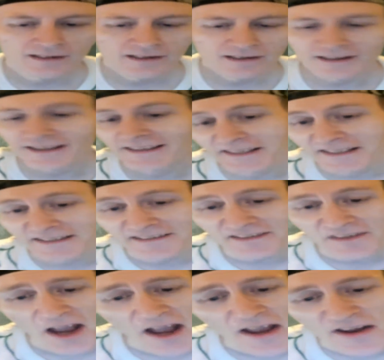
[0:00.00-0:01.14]
Like the
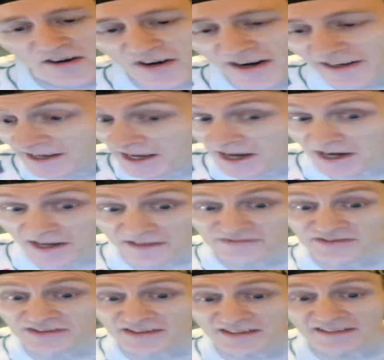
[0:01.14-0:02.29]
entire
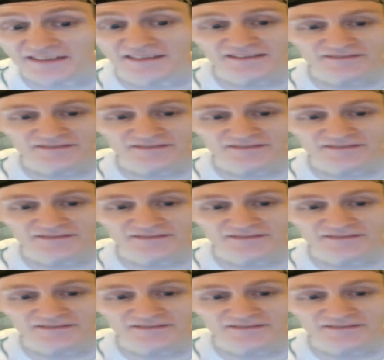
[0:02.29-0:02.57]
NFC.